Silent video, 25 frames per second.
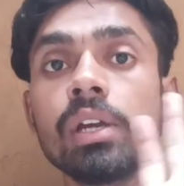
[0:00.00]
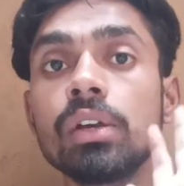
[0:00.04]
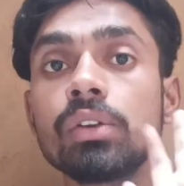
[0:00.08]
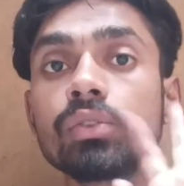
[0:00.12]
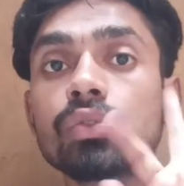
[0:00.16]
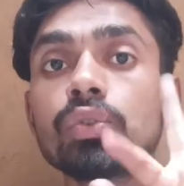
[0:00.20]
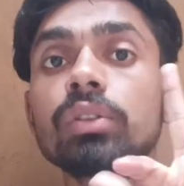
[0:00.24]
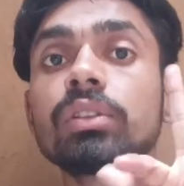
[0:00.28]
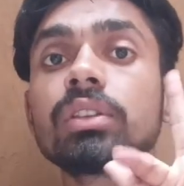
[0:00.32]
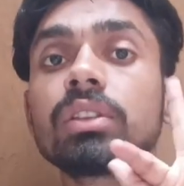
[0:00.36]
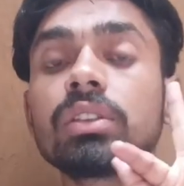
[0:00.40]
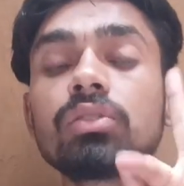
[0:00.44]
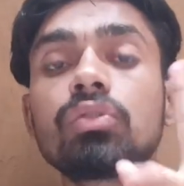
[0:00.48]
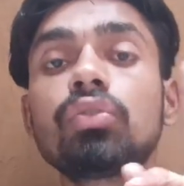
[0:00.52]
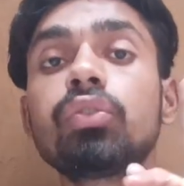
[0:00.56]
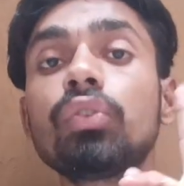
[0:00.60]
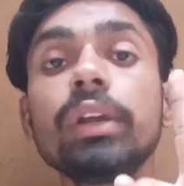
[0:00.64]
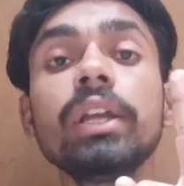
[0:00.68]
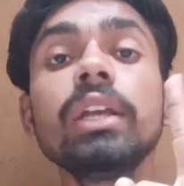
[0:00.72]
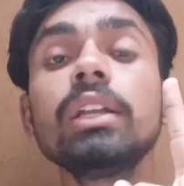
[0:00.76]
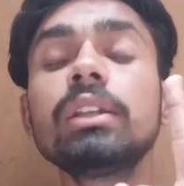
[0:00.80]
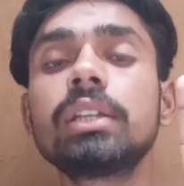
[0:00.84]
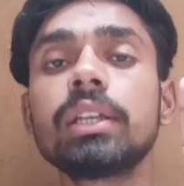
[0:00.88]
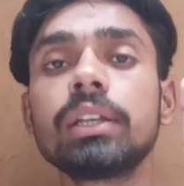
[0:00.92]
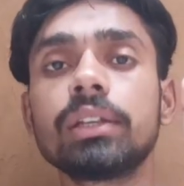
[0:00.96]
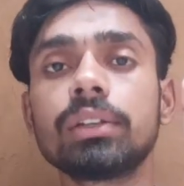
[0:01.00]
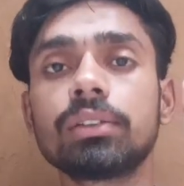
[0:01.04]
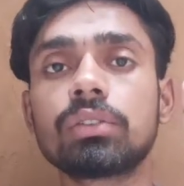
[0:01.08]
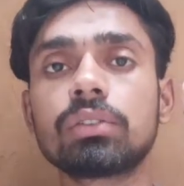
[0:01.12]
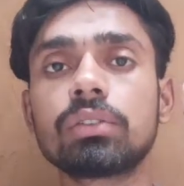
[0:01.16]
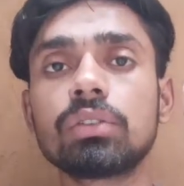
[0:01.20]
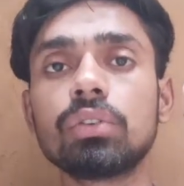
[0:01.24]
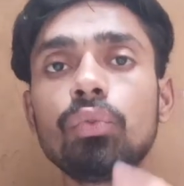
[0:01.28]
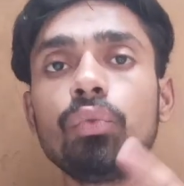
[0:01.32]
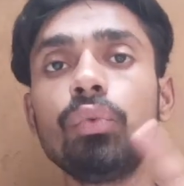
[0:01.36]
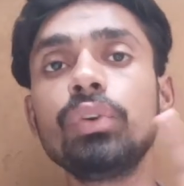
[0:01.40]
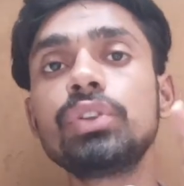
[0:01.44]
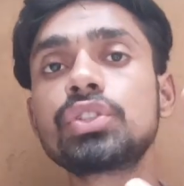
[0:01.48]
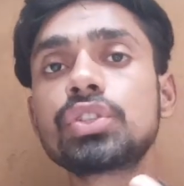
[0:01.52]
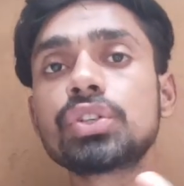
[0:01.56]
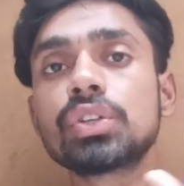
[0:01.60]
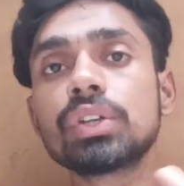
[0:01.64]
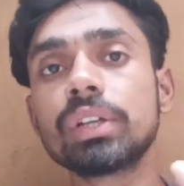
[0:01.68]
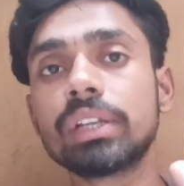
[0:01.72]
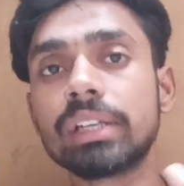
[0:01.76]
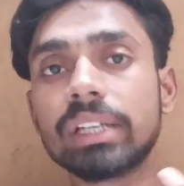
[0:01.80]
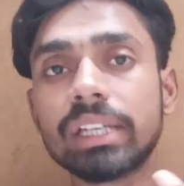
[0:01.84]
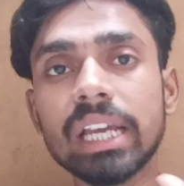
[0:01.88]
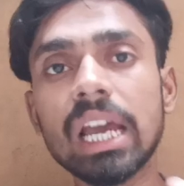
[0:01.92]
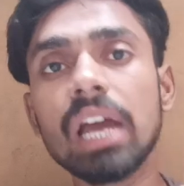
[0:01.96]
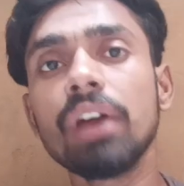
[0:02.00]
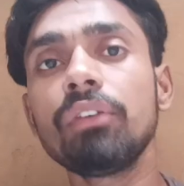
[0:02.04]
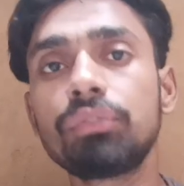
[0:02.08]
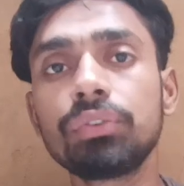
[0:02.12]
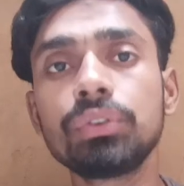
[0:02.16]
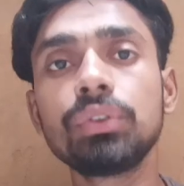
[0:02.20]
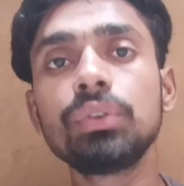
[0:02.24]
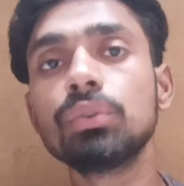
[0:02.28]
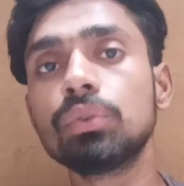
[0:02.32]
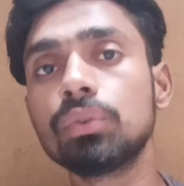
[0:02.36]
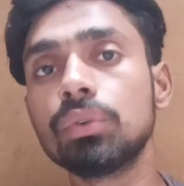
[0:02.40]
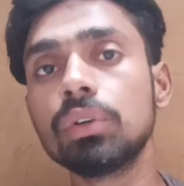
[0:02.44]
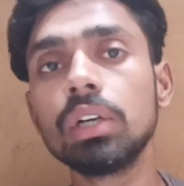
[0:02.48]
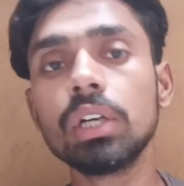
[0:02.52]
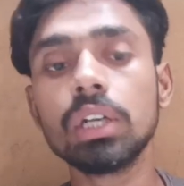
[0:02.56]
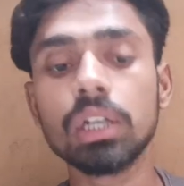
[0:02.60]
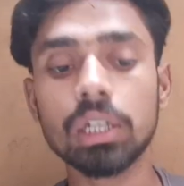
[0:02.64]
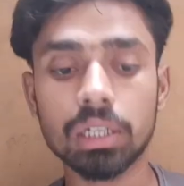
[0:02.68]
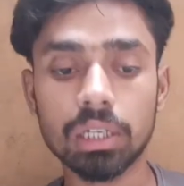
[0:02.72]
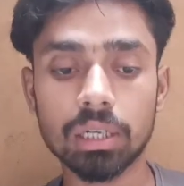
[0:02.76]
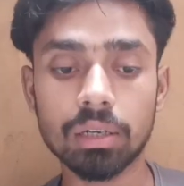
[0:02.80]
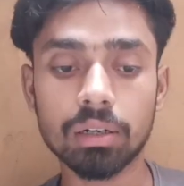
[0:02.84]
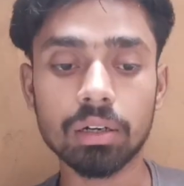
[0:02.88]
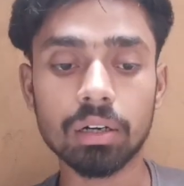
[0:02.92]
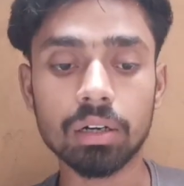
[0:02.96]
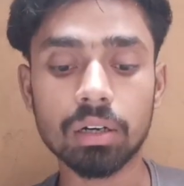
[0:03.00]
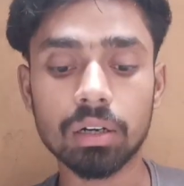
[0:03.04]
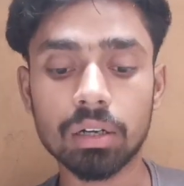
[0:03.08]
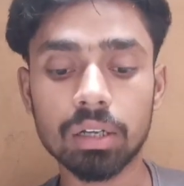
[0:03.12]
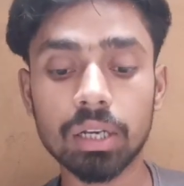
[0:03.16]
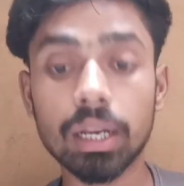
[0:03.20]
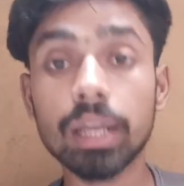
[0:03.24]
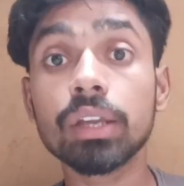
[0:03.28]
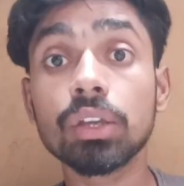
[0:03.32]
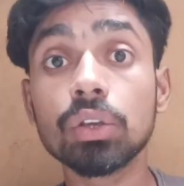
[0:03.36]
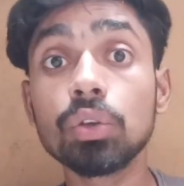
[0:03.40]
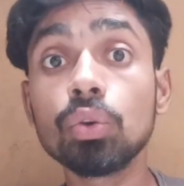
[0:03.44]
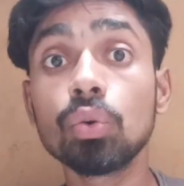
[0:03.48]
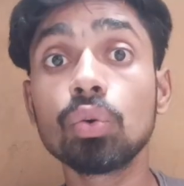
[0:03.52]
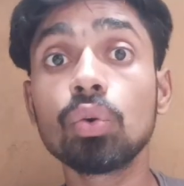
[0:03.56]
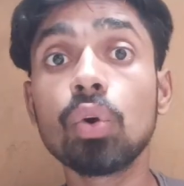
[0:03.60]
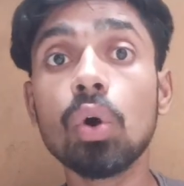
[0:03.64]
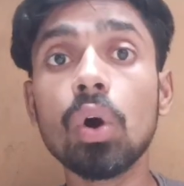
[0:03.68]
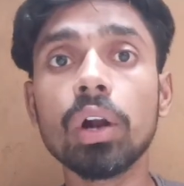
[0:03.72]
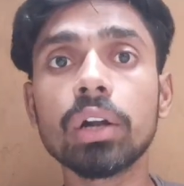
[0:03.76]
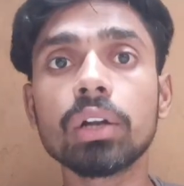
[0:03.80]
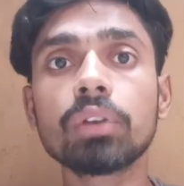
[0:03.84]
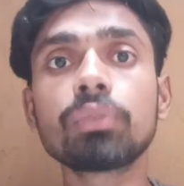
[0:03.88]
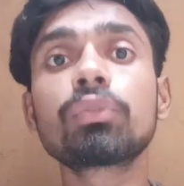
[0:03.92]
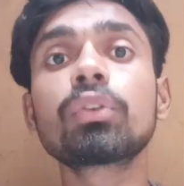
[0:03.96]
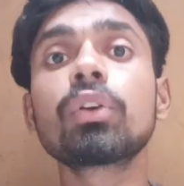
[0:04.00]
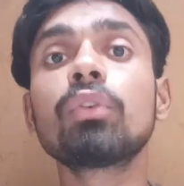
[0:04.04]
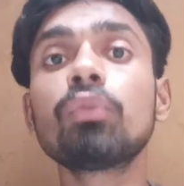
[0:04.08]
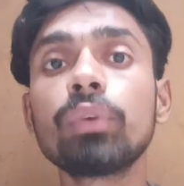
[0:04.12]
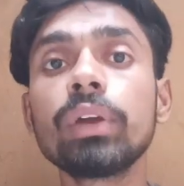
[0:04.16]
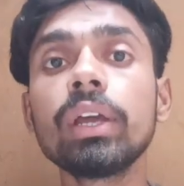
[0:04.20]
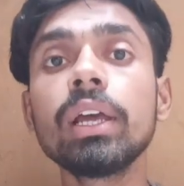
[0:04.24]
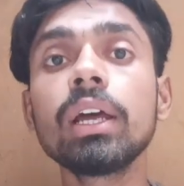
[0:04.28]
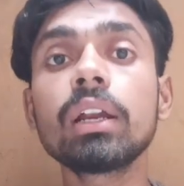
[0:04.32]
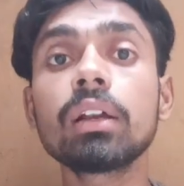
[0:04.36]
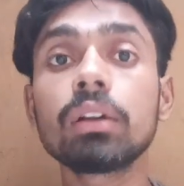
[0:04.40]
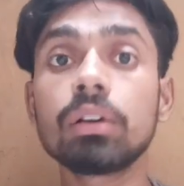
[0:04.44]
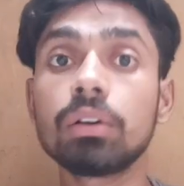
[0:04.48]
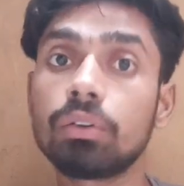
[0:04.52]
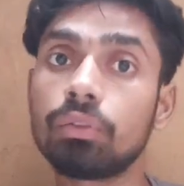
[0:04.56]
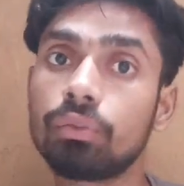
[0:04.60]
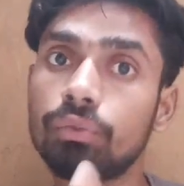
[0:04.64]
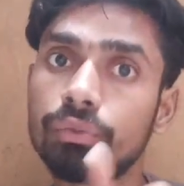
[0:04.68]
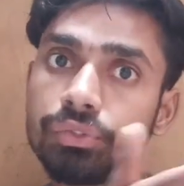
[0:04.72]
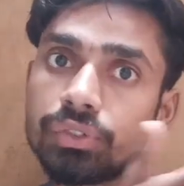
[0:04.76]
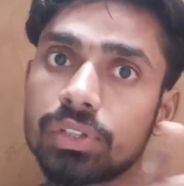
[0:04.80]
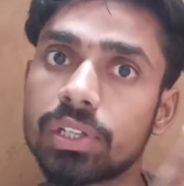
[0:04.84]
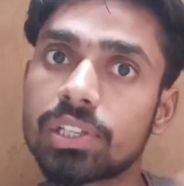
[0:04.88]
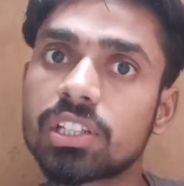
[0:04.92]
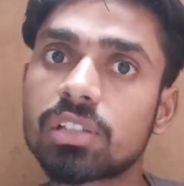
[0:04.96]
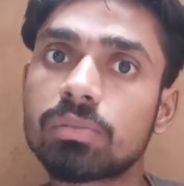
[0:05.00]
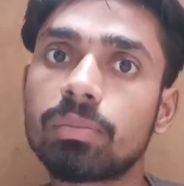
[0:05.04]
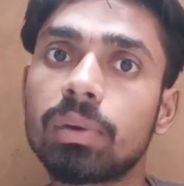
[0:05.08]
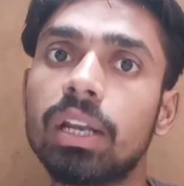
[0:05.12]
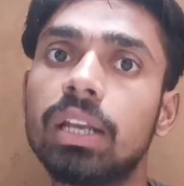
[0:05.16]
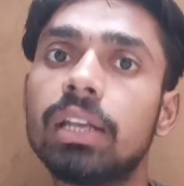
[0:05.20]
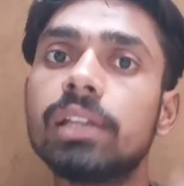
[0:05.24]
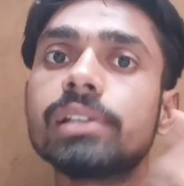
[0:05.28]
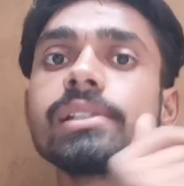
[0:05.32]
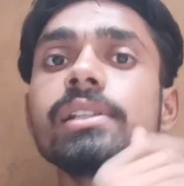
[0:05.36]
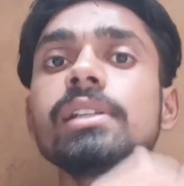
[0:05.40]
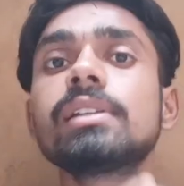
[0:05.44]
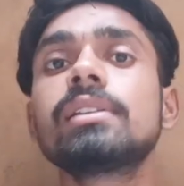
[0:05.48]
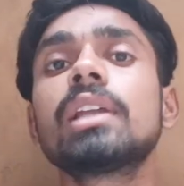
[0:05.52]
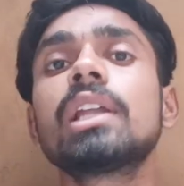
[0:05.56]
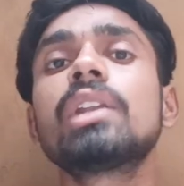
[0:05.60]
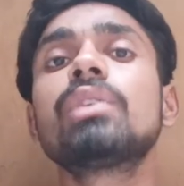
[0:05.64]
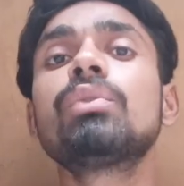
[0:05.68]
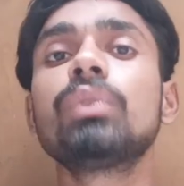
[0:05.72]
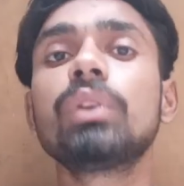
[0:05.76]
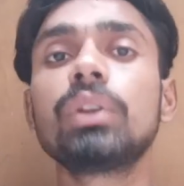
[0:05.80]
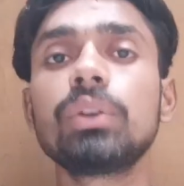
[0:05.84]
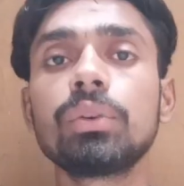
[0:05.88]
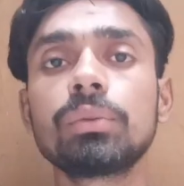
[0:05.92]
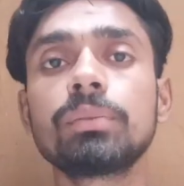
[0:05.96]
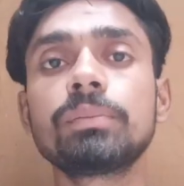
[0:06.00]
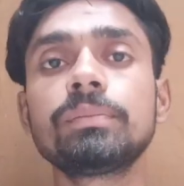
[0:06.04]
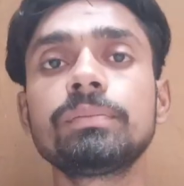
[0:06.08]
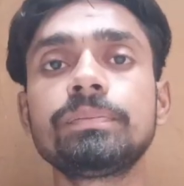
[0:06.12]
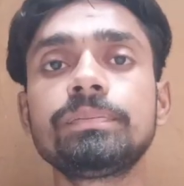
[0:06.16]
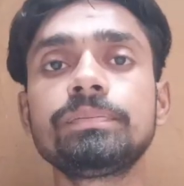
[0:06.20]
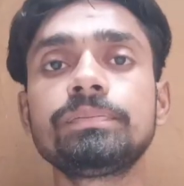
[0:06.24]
So three things which gave you like you got from where, just by listening that video.